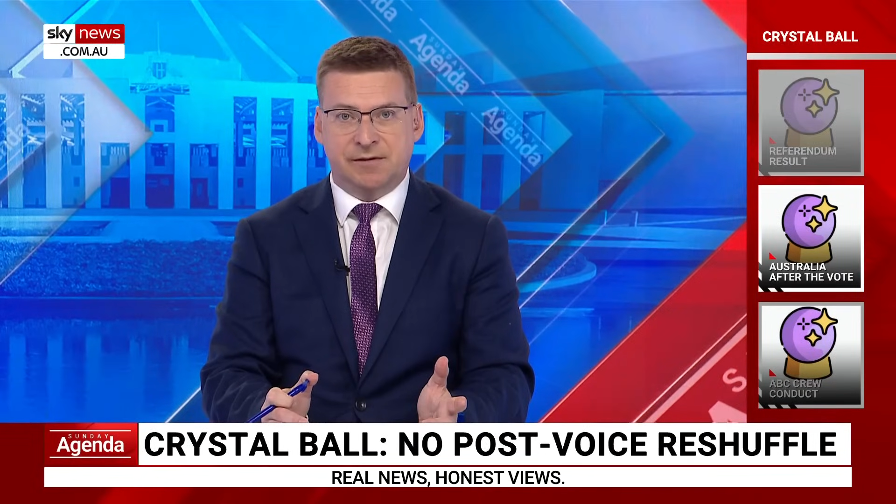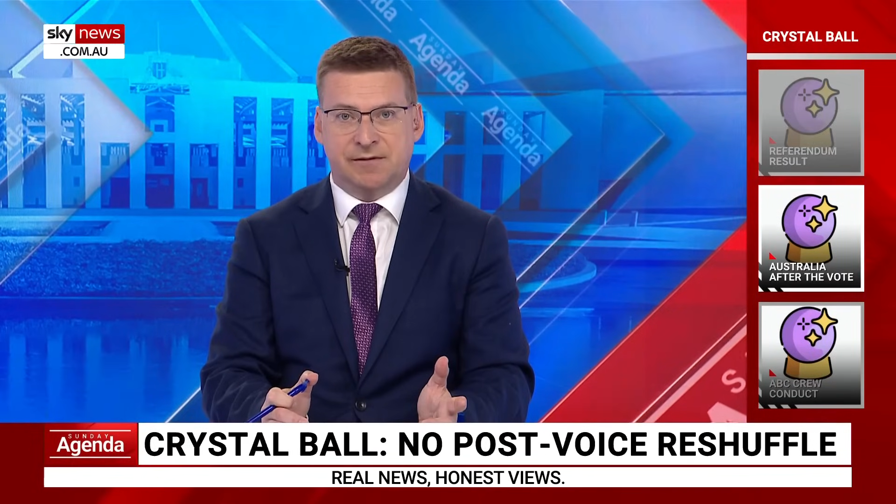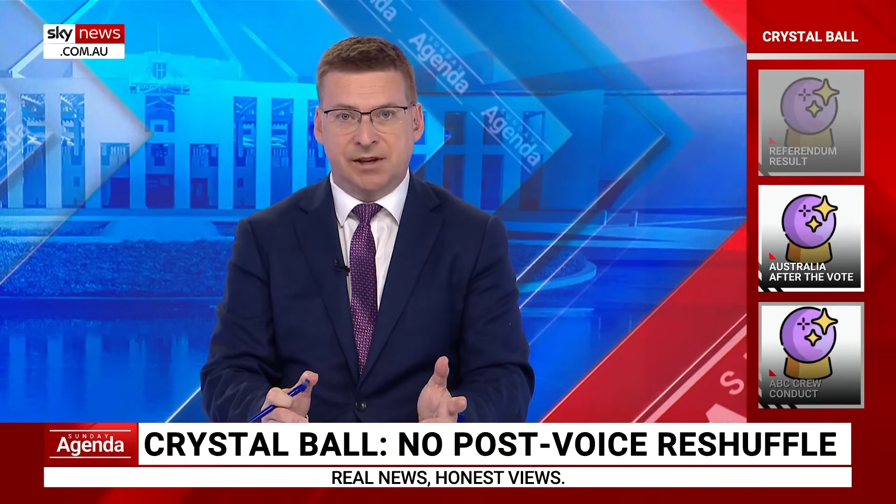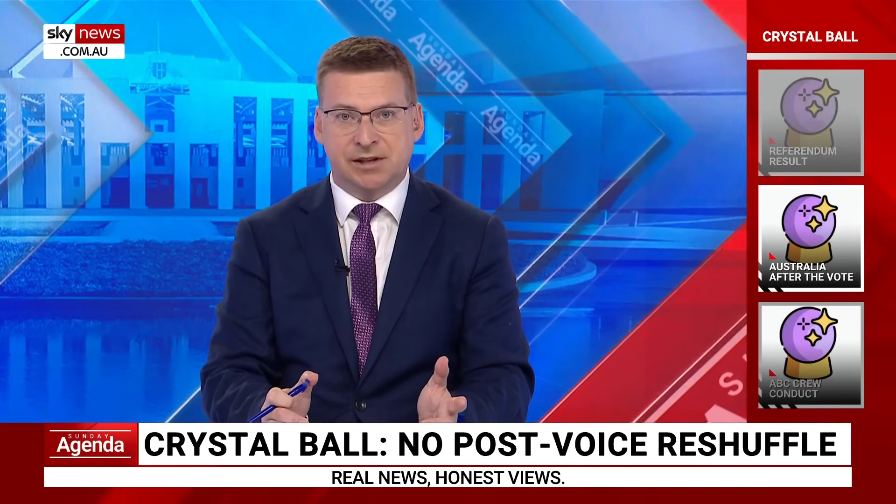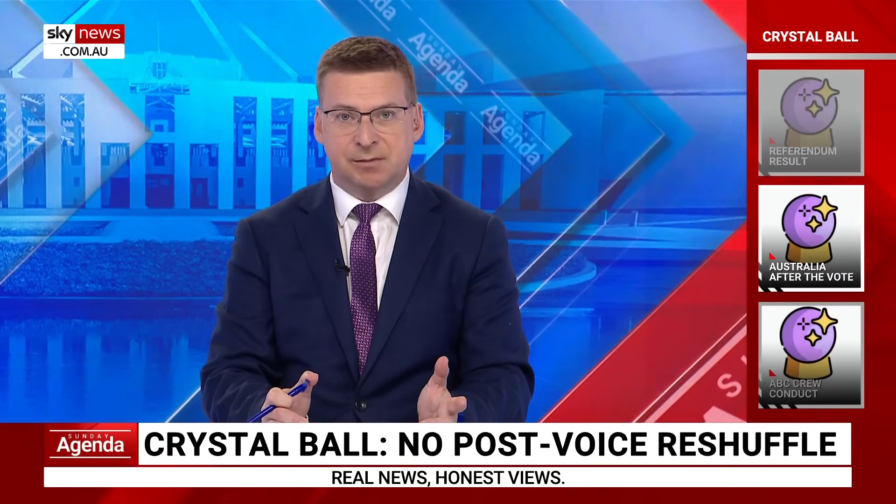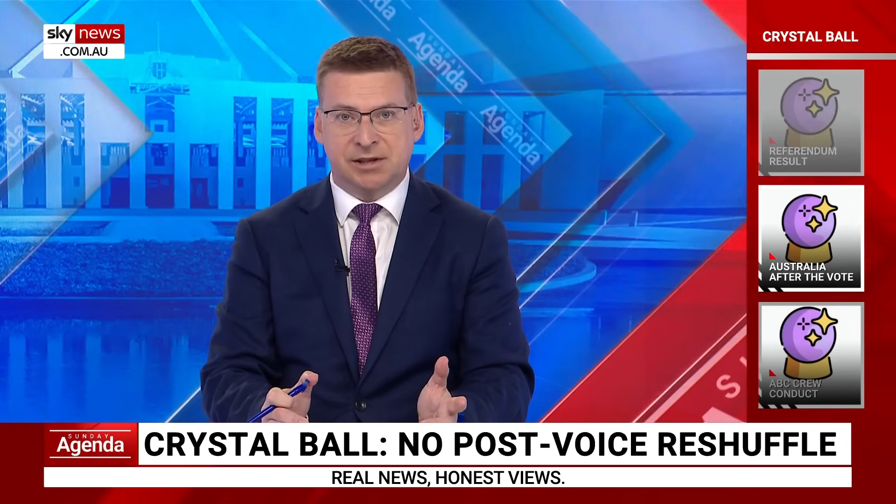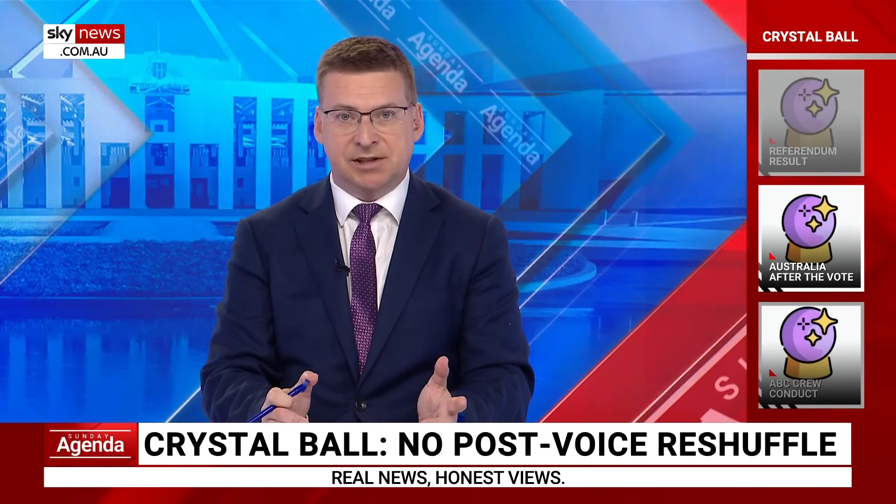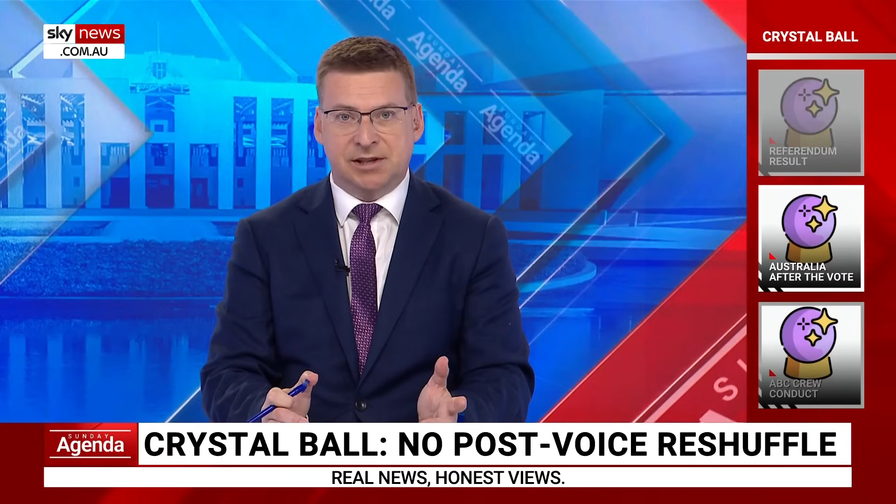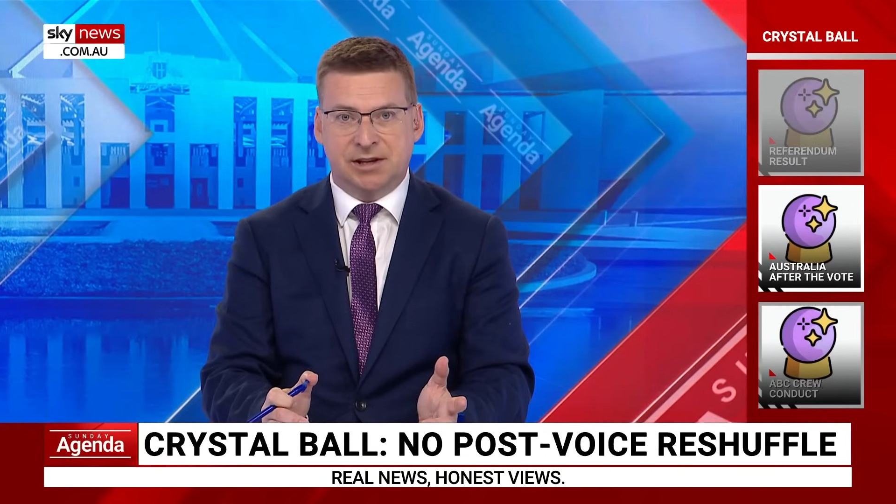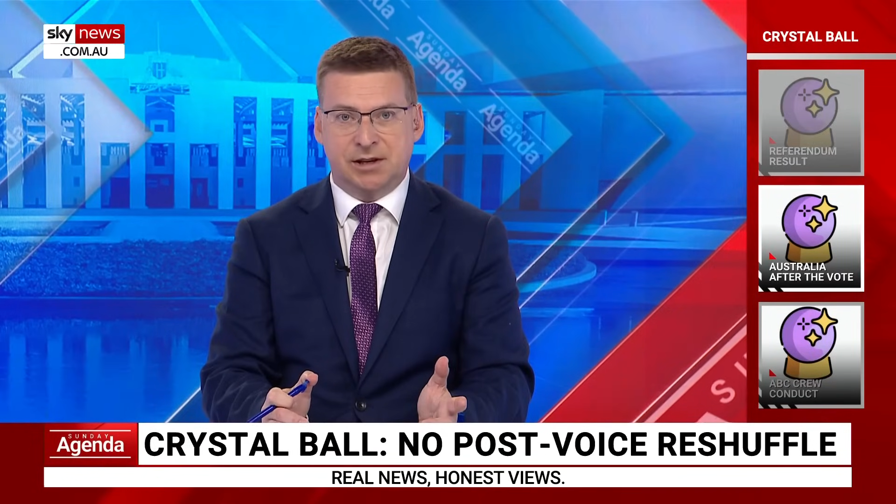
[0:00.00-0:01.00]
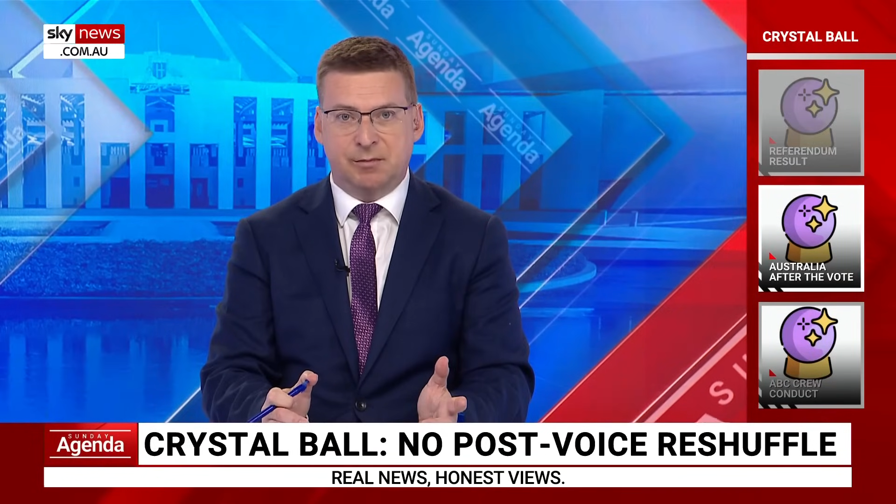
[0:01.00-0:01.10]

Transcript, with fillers: Affairs Minister Linda